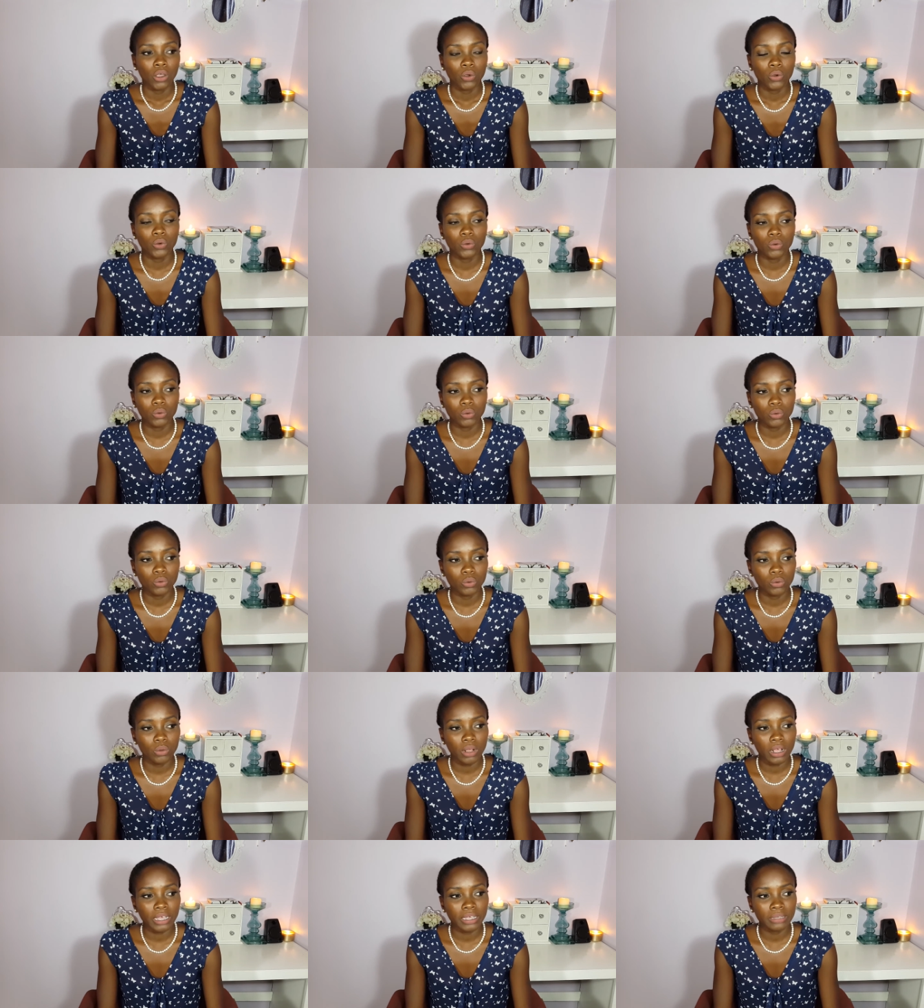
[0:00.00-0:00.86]

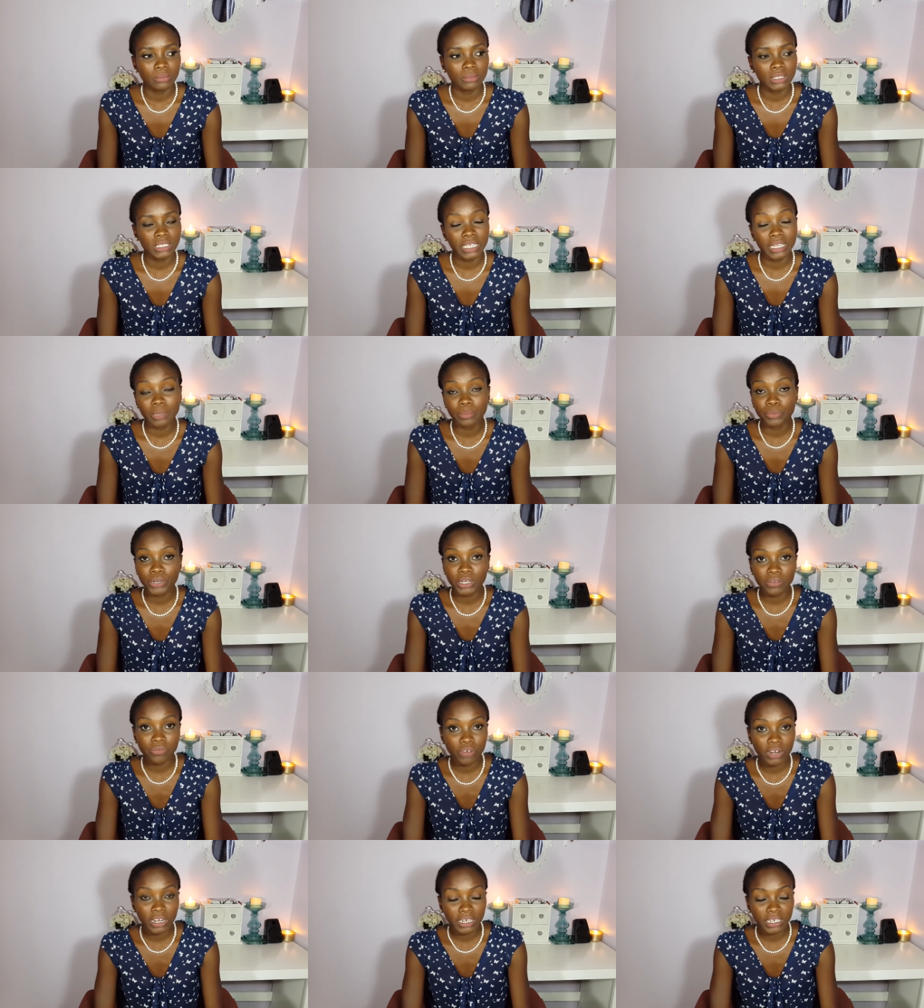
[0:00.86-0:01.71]
who I was getting
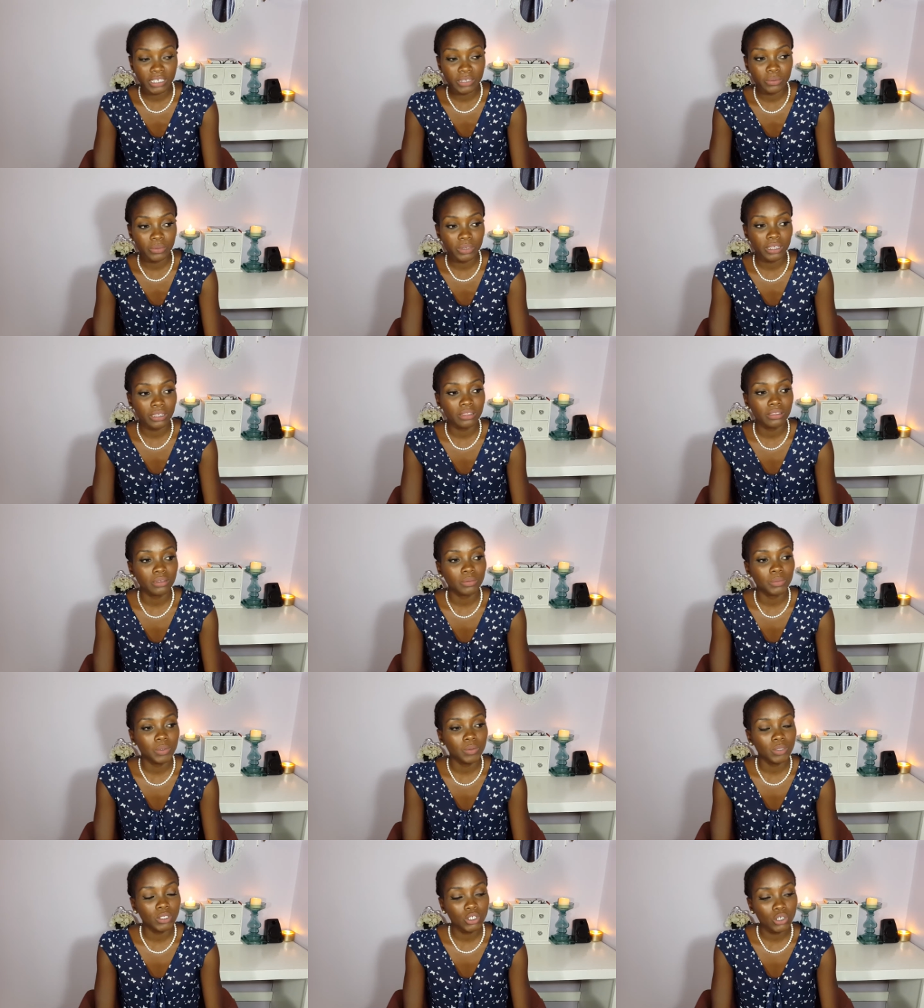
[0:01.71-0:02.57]
pretty friendly with, and
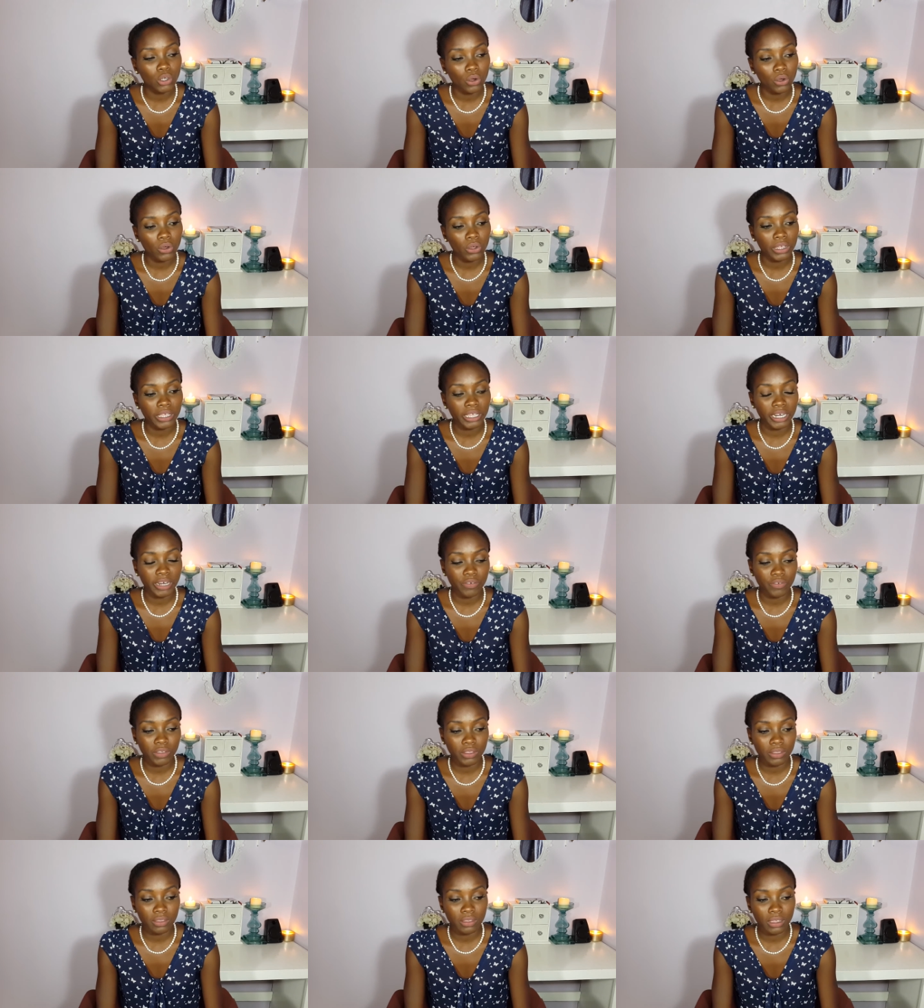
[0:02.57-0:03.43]
we would talk and
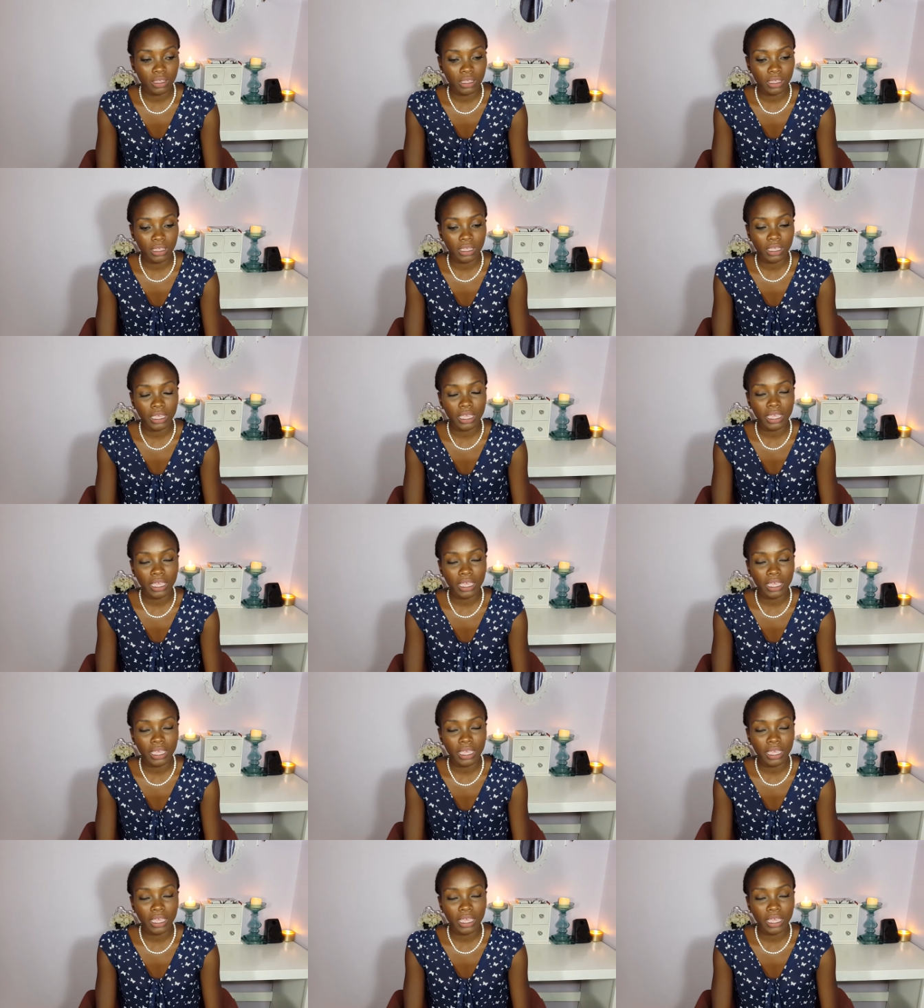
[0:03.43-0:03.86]
everything.